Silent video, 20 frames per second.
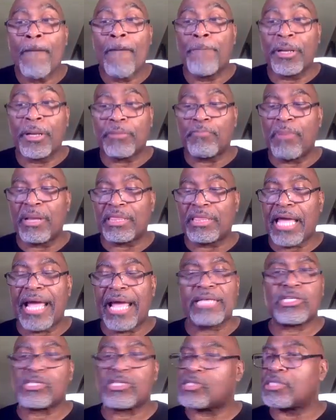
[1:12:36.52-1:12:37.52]
But the
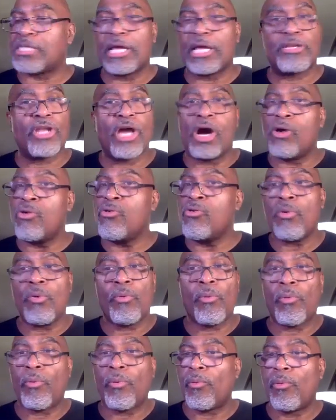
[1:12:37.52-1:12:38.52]
ancestors said no.
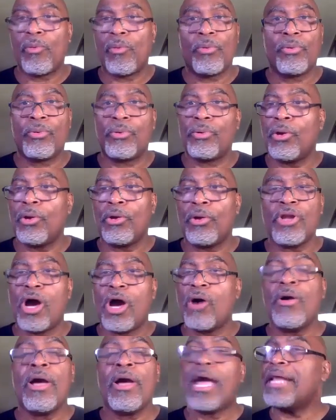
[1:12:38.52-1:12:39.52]

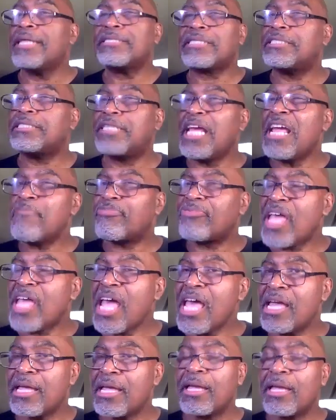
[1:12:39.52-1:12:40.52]
And it's a deep
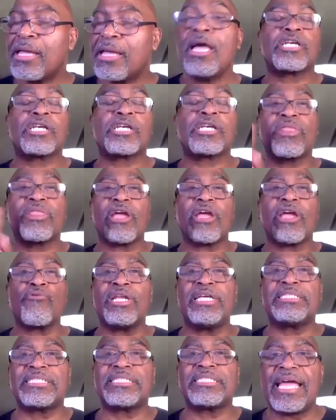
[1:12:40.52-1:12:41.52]
thing. Because what they're
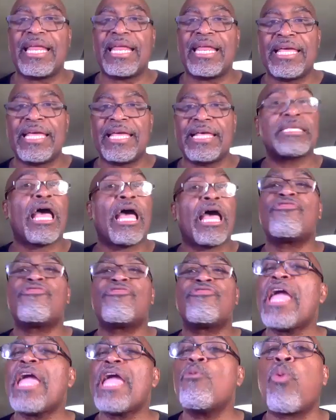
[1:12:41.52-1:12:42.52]
really saying is
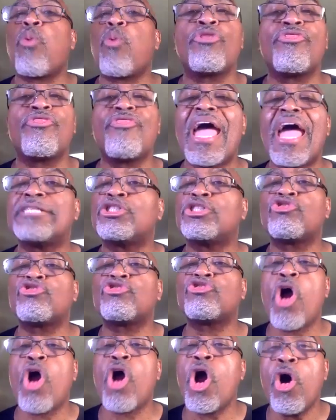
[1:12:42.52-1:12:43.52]
they weren't that
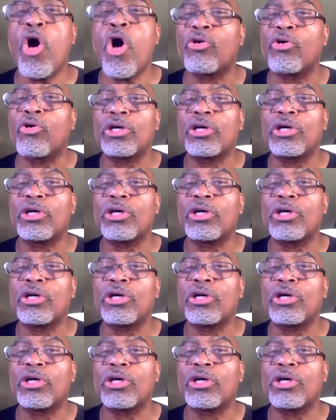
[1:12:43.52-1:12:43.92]
strong.